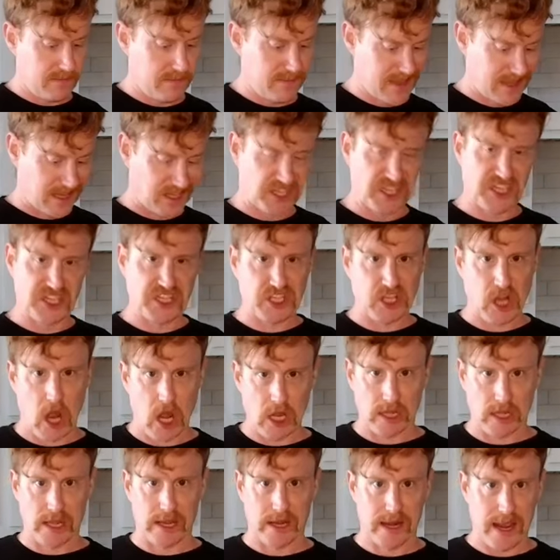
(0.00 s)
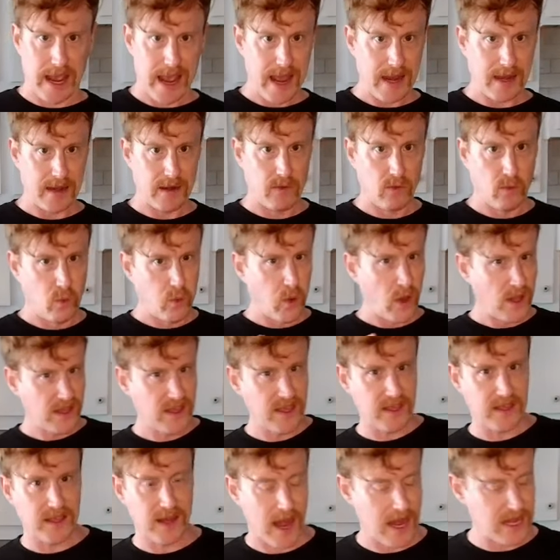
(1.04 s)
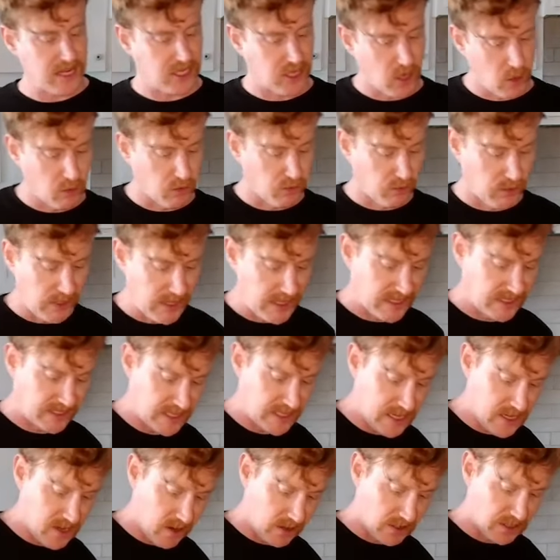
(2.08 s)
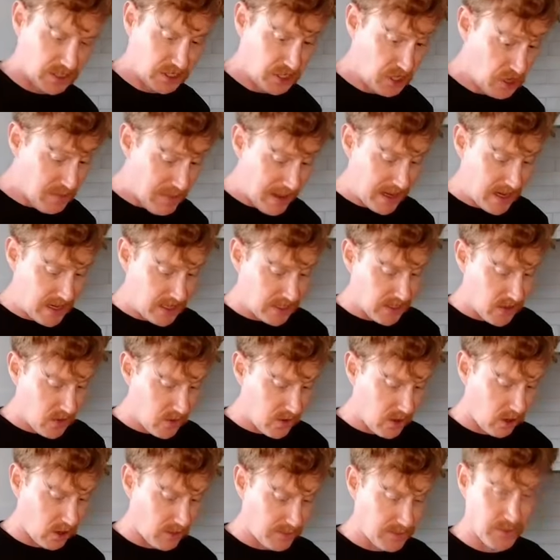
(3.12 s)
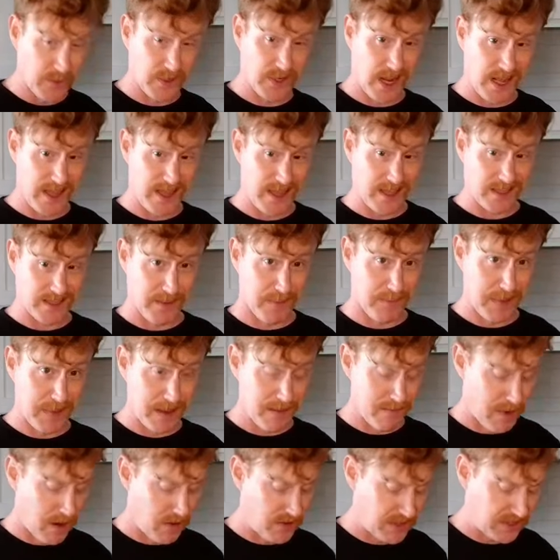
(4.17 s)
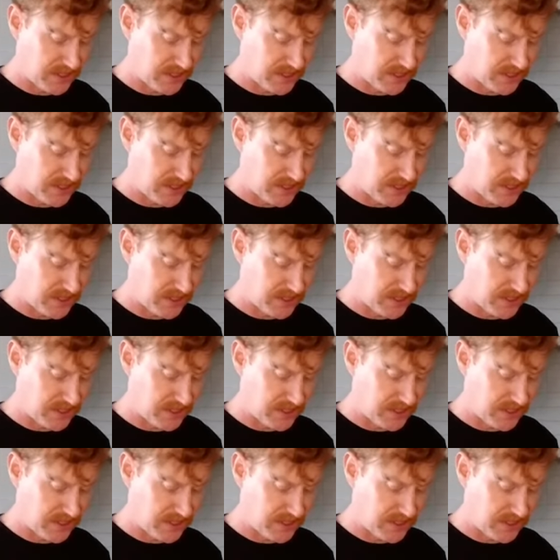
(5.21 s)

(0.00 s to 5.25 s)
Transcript: It's solid, and one thing that I don't really see on too many tone arms, which I think is a big bonus